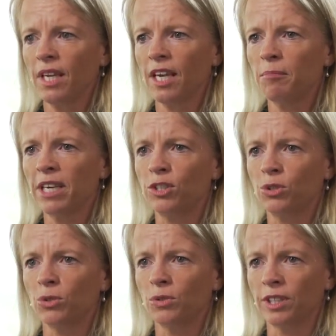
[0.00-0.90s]
and made
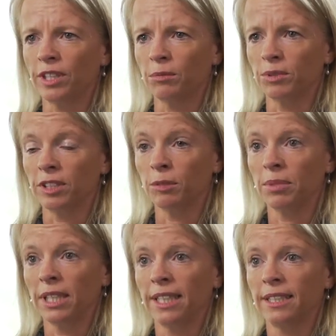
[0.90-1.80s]
sure that it was
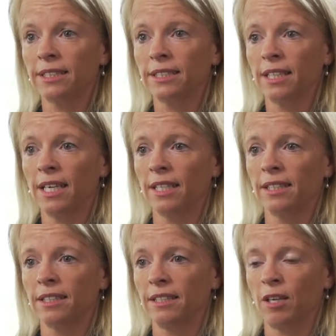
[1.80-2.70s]
complete,
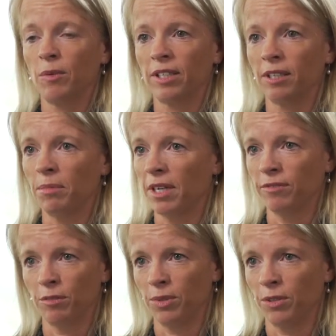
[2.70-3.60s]
and they went
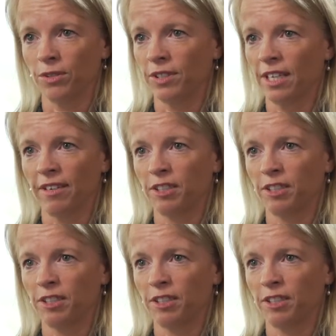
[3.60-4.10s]
above and beyond our